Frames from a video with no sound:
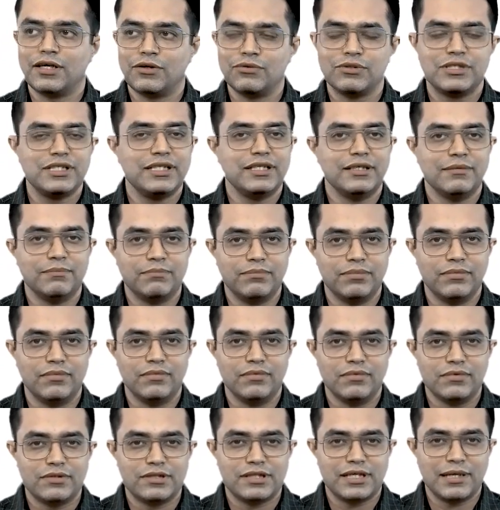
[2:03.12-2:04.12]
now see,
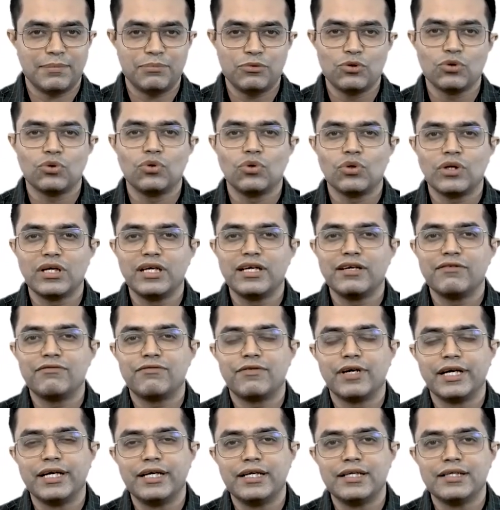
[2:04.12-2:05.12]
streptococcal
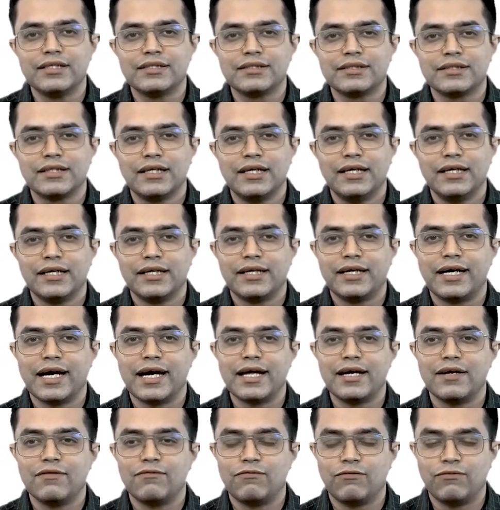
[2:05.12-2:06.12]
nephritis
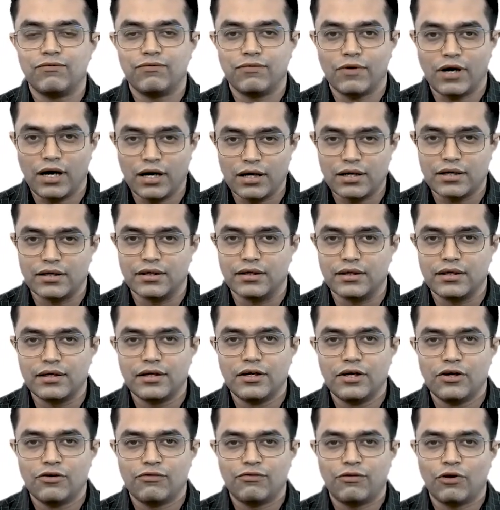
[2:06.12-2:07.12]
can occur
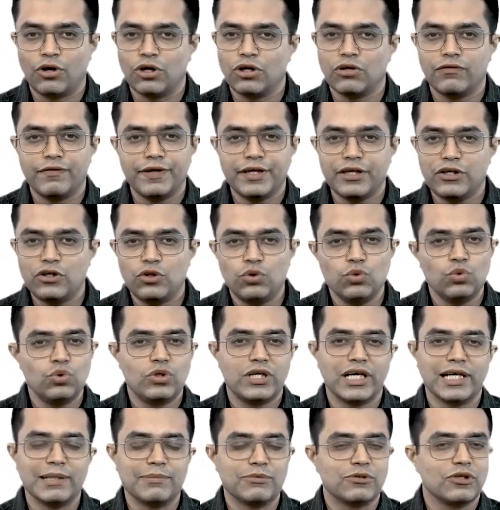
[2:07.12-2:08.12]
following two
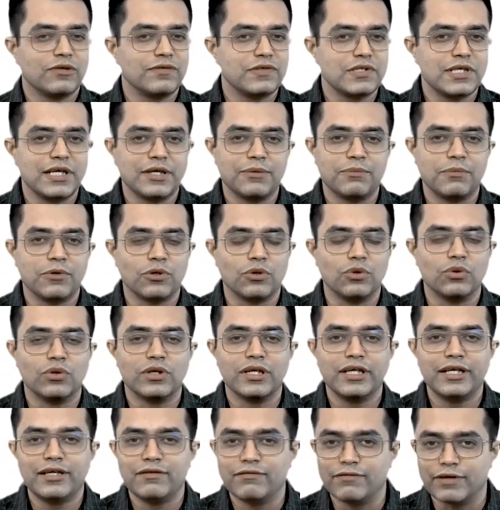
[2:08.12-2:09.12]
types of
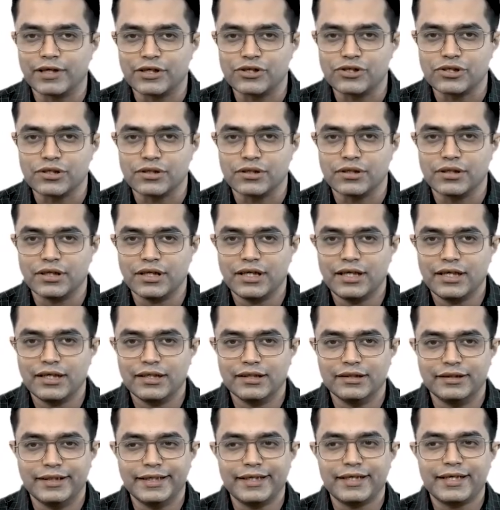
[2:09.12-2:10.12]
streptococcal infection.
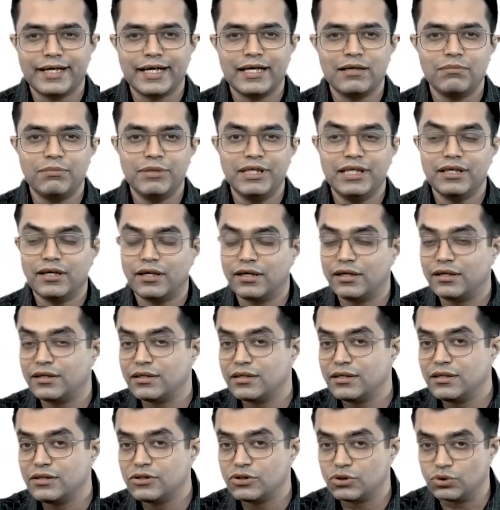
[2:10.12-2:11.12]
There can be a
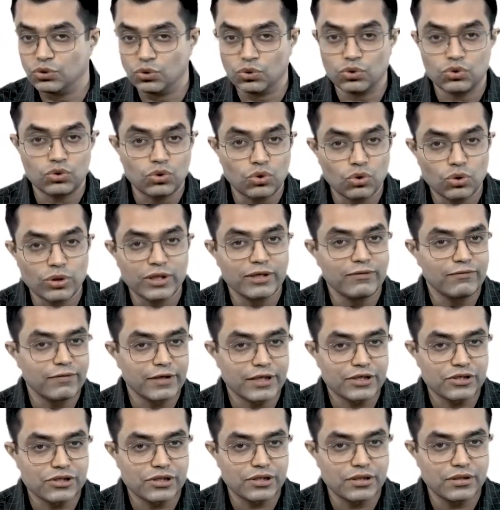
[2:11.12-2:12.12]
sore throat
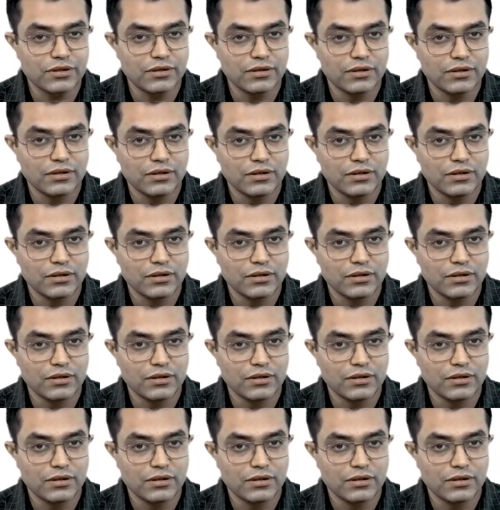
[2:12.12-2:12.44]
infection,